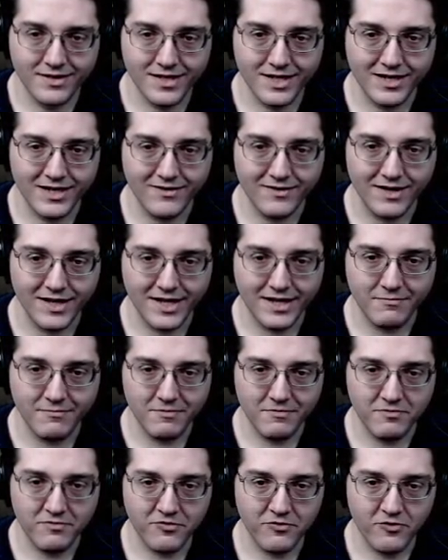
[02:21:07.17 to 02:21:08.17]
Now I'm
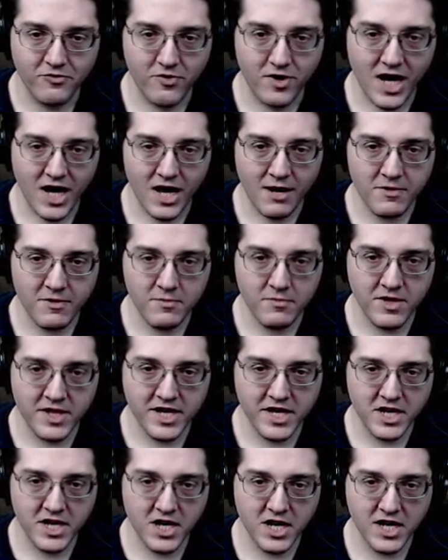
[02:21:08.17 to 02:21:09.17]

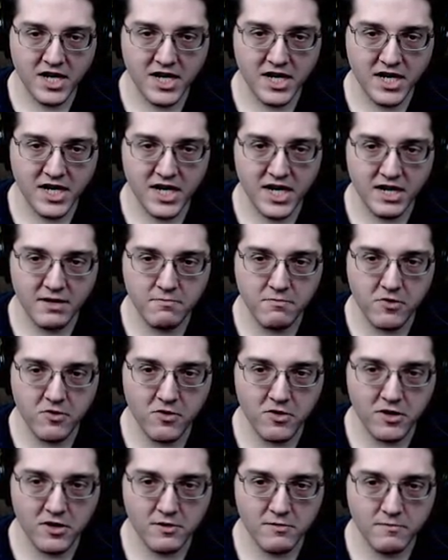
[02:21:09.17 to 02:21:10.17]
probably gonna need
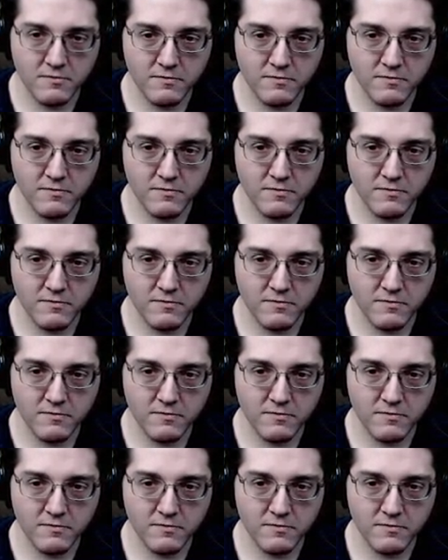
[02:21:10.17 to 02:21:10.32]
more.